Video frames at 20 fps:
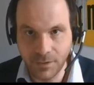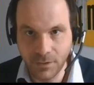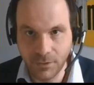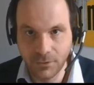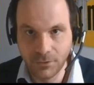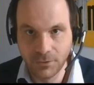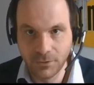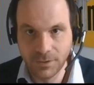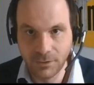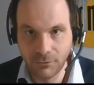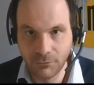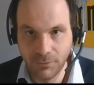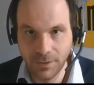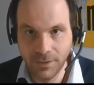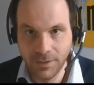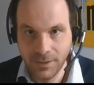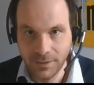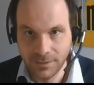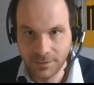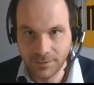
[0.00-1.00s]
or the
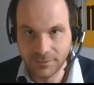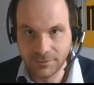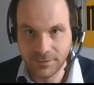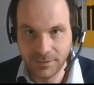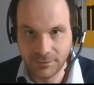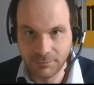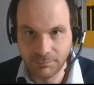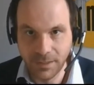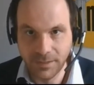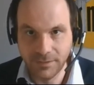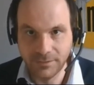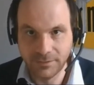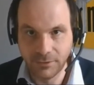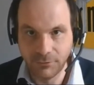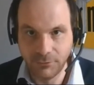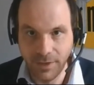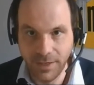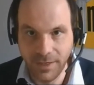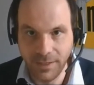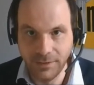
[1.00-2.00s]
this displays the
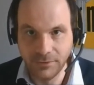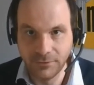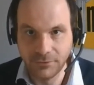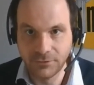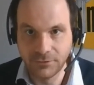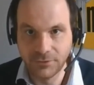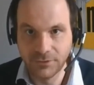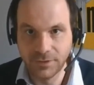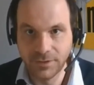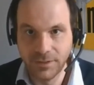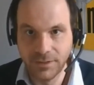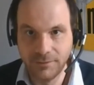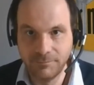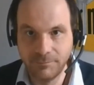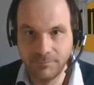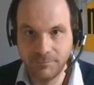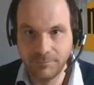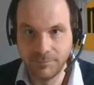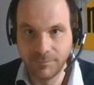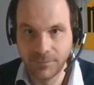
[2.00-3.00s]
range
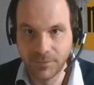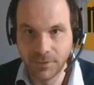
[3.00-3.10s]
um,